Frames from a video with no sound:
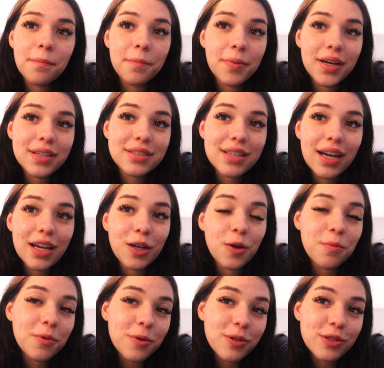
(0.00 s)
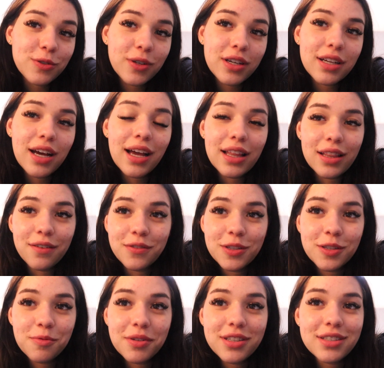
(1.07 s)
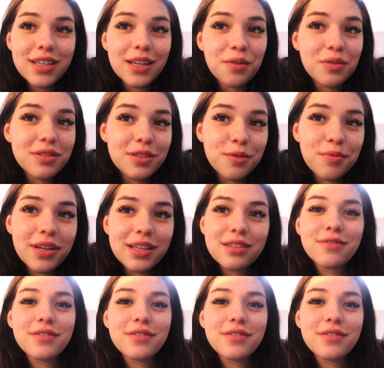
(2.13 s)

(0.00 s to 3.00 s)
but I hope you enjoyed. I love you so much, and I'll see you in my next